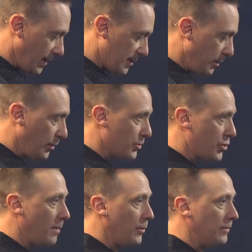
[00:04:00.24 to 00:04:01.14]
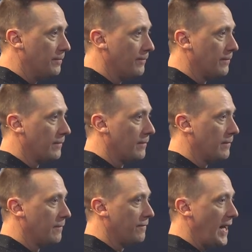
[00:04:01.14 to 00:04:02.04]
Some of you are in trouble,
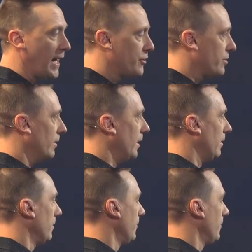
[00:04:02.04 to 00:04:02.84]
financially or